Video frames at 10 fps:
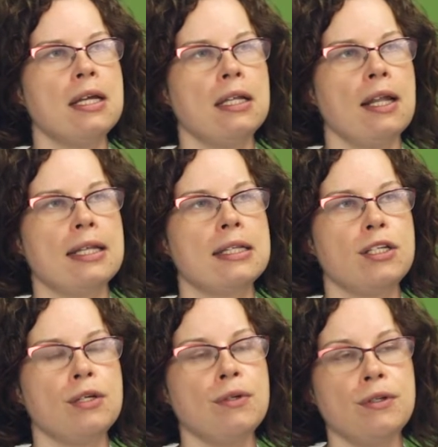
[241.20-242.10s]
like the
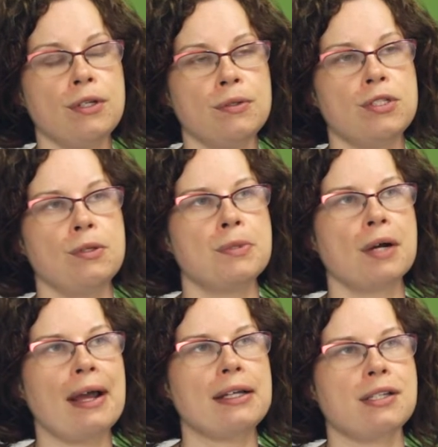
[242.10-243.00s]
new YouTube
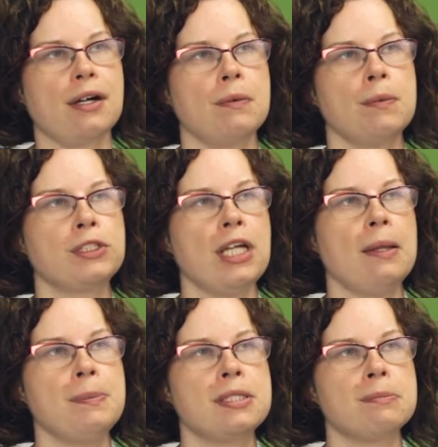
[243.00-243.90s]
Director, which
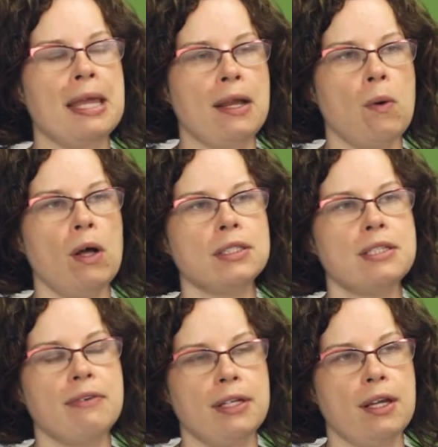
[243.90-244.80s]
helps make quality
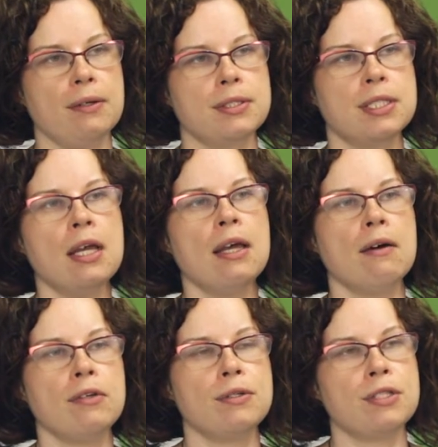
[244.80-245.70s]
videos
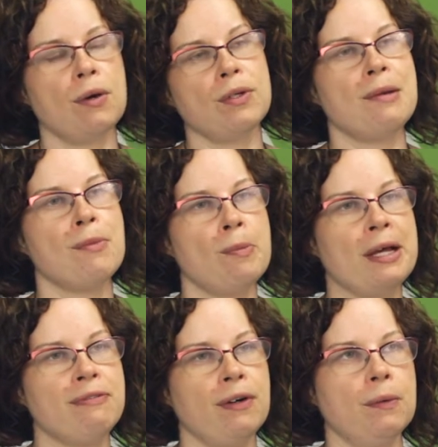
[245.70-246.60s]
using only a mobile
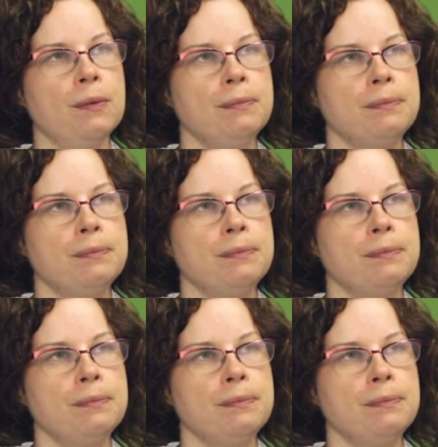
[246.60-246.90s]
phone.